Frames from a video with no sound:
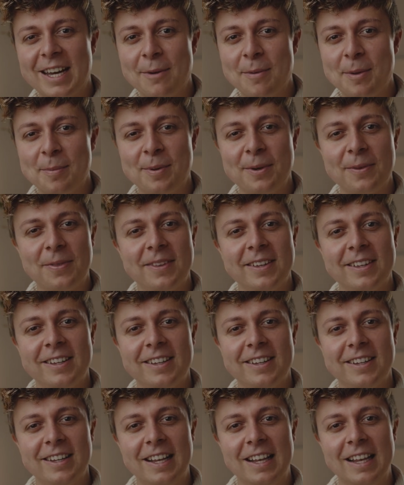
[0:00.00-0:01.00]
I will put
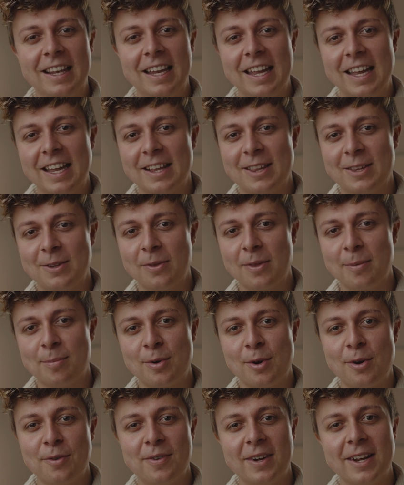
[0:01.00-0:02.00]
the links to the
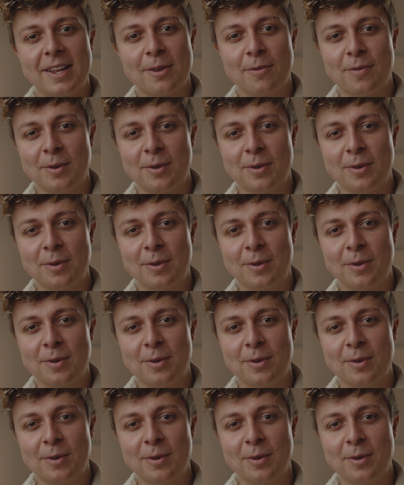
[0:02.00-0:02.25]
profiles